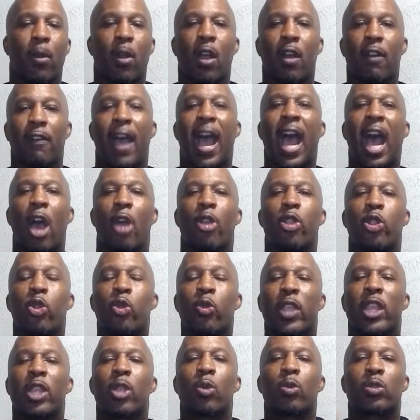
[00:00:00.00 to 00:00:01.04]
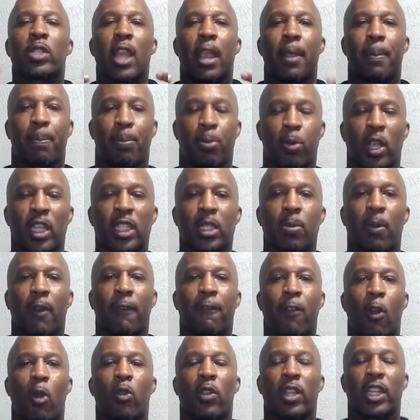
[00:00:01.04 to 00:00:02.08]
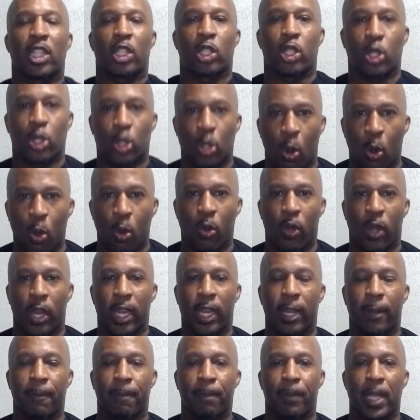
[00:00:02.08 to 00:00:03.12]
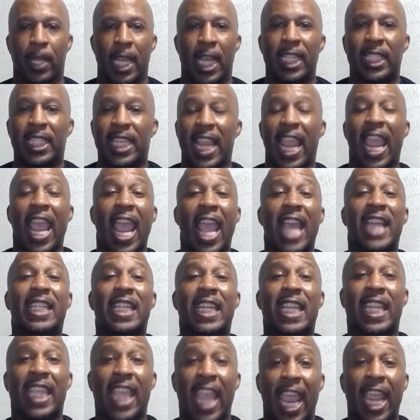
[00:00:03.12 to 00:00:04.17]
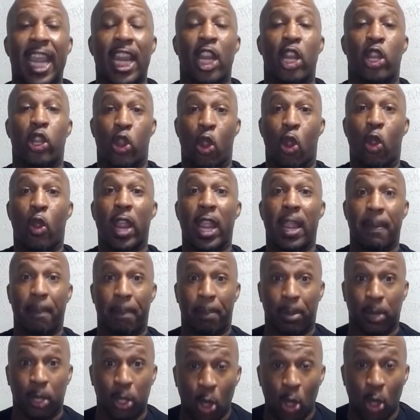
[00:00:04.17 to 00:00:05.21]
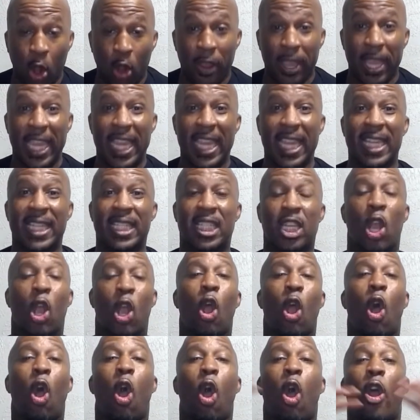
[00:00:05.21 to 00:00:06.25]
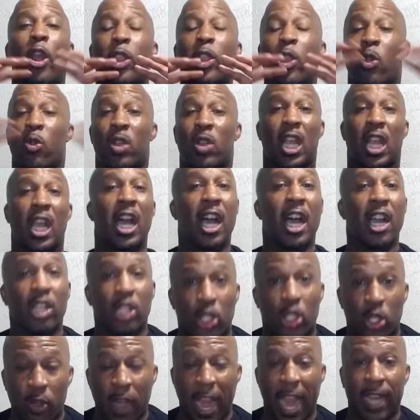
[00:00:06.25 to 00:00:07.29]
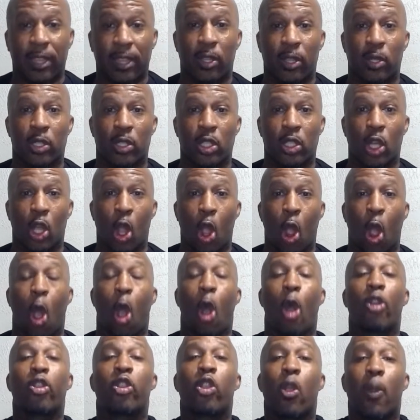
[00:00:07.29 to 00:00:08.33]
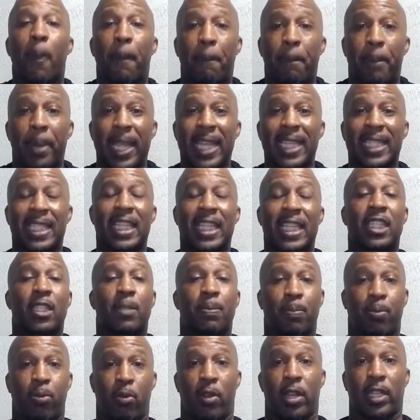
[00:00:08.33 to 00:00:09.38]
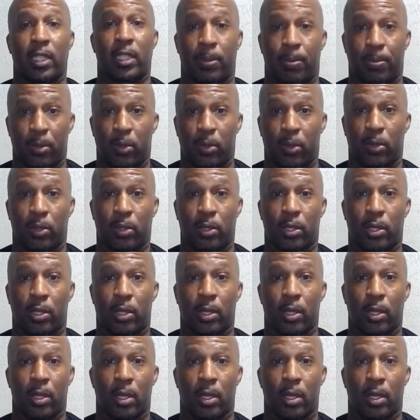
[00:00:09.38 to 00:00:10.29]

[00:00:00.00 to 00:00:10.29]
of how you can use a principle-focused story to educate your employees or your contractors on your business principles.